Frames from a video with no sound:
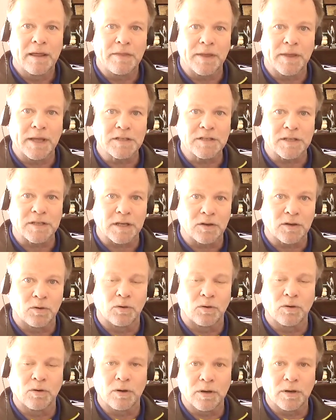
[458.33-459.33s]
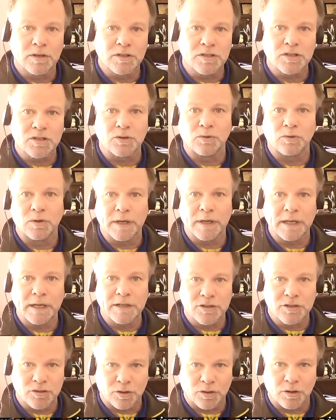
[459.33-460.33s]
things like corn, soy,
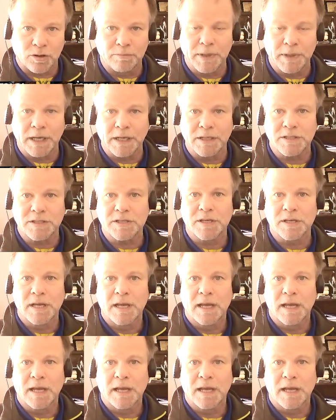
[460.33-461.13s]
sugar beets,